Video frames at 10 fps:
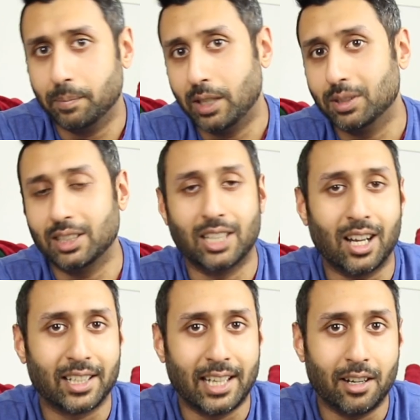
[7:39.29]
He was a
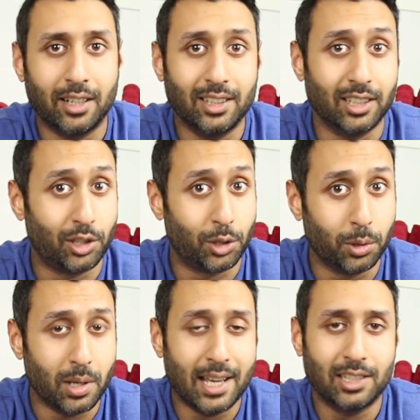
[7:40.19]
Targaryen, the
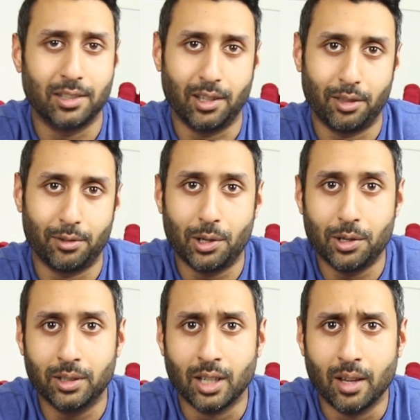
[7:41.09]
true heir to the
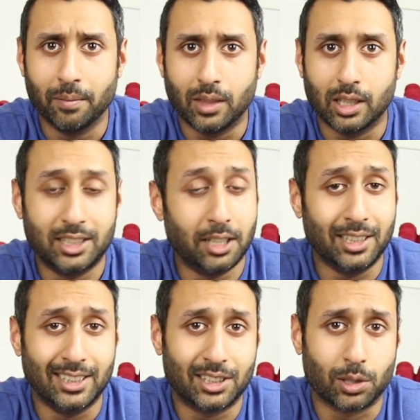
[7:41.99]
throne. The
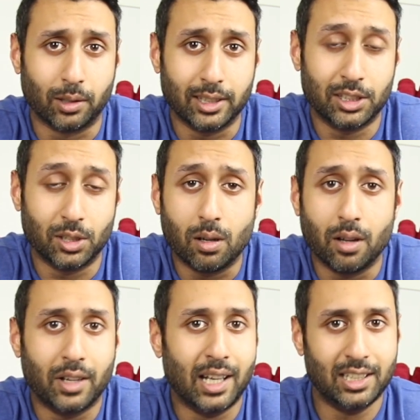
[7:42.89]
series is called A Song
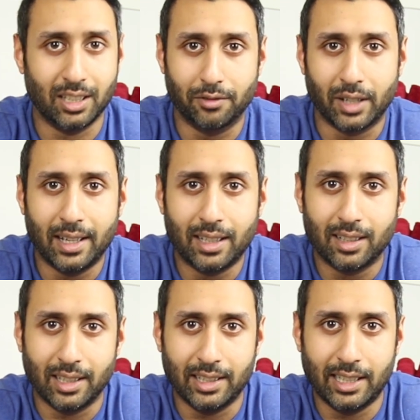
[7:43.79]
of Ice and
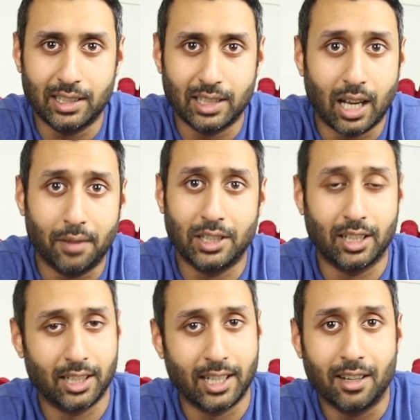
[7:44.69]
Fire, and he's half
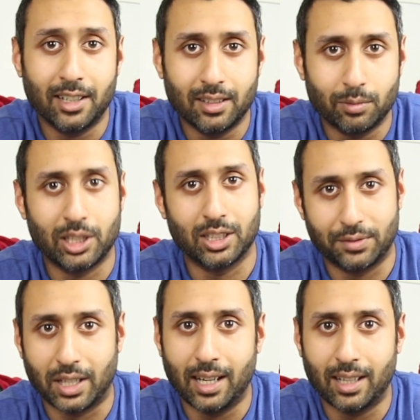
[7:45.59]
Targaryen, which is
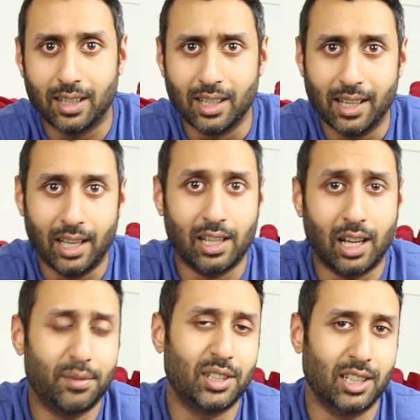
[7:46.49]
fire, and
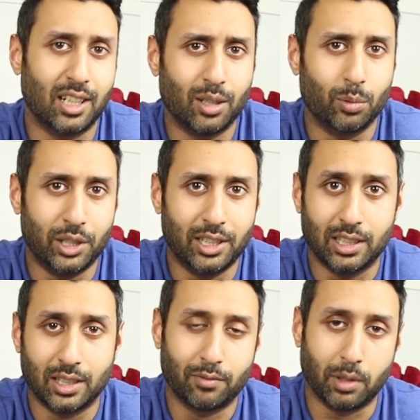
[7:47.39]
half Stark, which
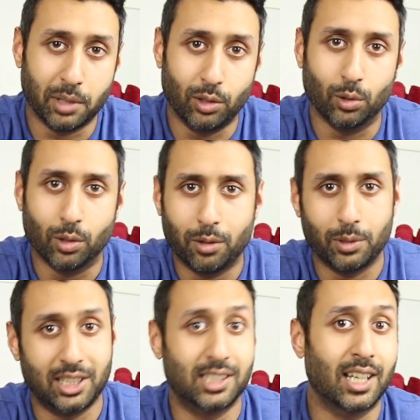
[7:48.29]
is from the north,
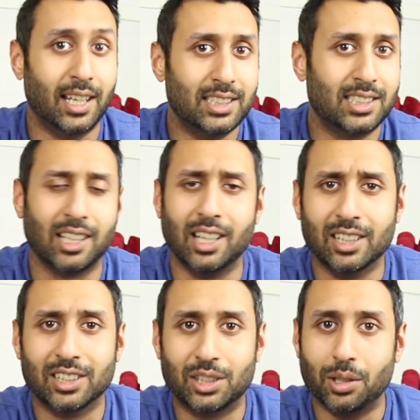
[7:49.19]
which is ice.
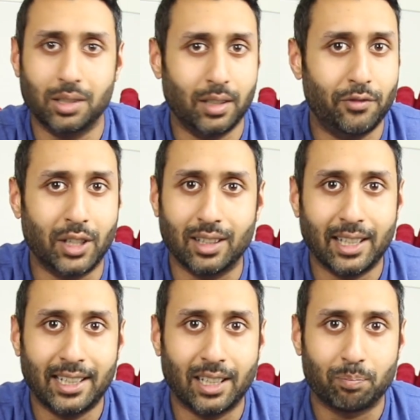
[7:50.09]
So it felt
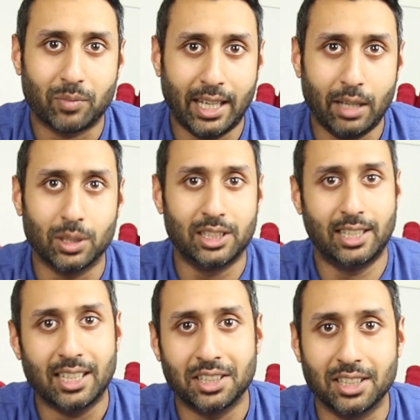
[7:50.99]
like he was
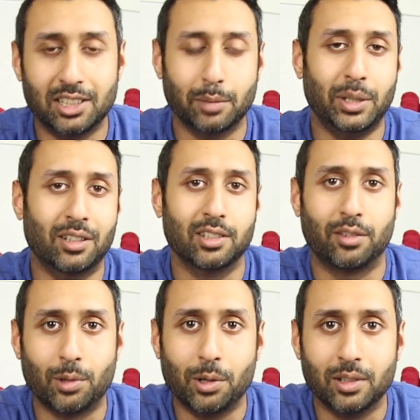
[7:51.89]
destined to be on the
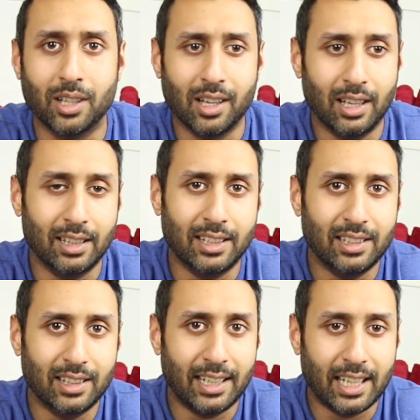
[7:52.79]
throne, and
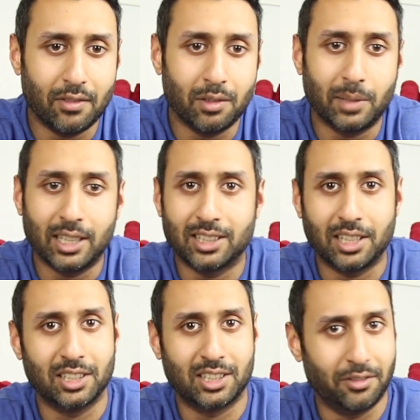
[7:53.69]
then they gave him like
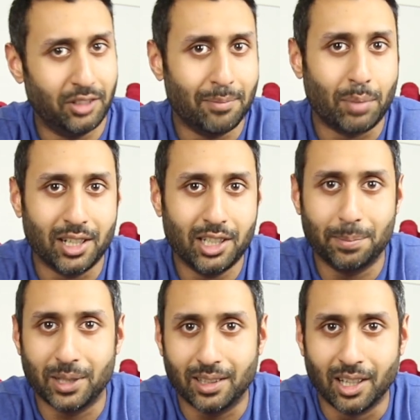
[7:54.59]
such a severe
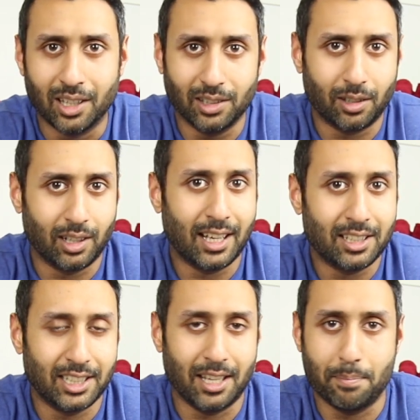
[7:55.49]
punishment, not
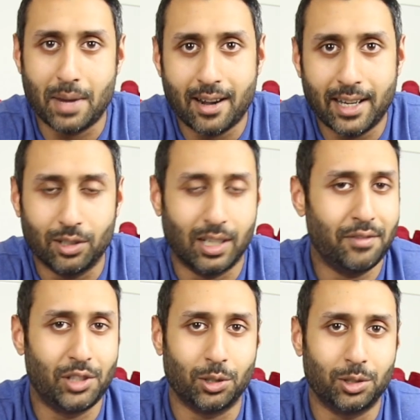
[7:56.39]
allowed to get married or
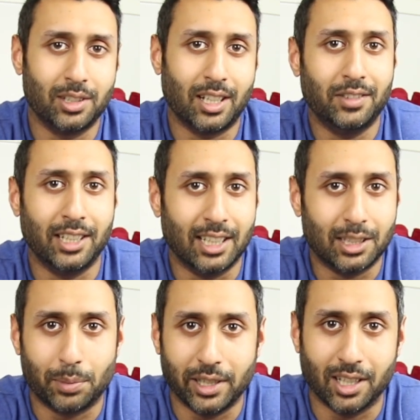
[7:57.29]
have children. I think
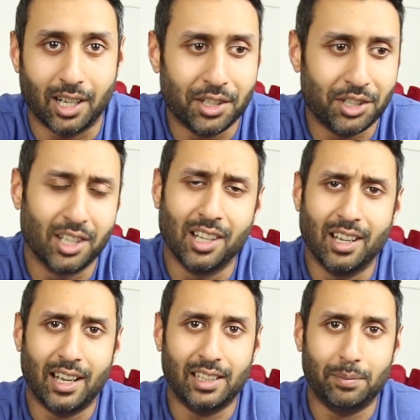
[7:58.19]
that's pretty harsh,
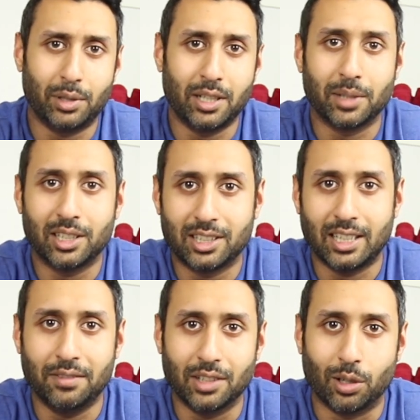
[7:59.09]
and he pretty much
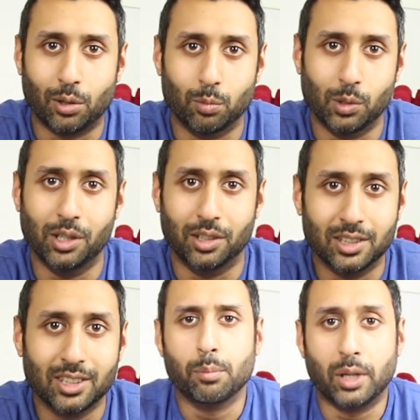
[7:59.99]
saved the whole
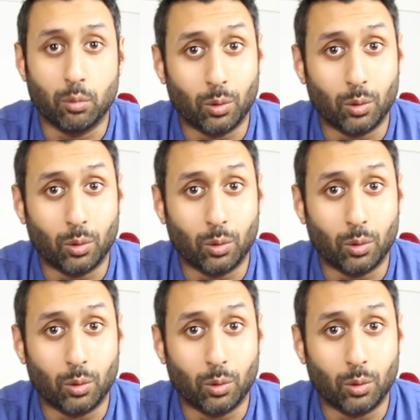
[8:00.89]
world. But it